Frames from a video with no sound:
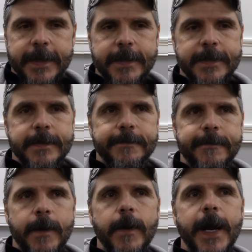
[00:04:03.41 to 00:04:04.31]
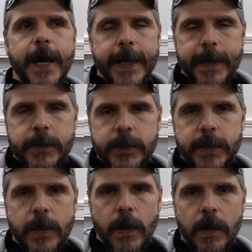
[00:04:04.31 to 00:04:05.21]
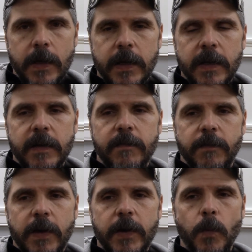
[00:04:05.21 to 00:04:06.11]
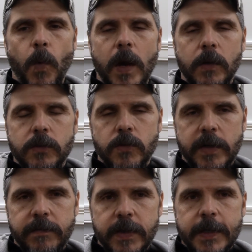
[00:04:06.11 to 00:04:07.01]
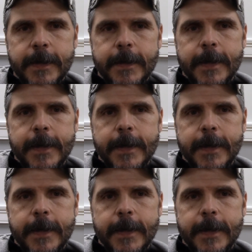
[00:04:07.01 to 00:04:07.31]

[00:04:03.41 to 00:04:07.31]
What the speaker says: She's a very high energy dog, very well driven.